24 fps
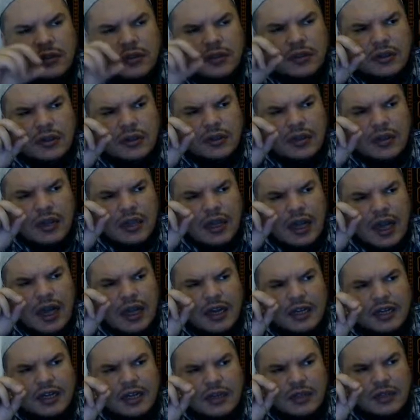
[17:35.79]
to the
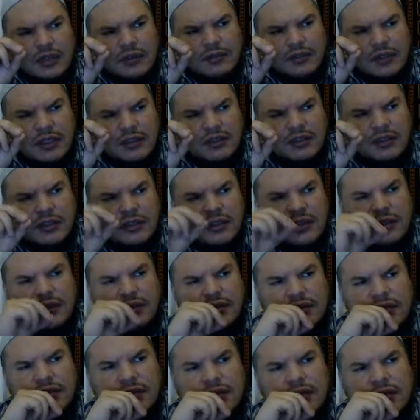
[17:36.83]
cognitive
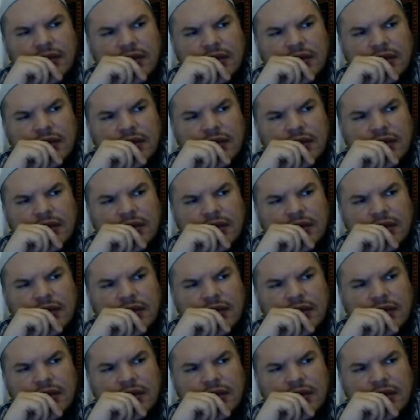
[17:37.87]
dissonance,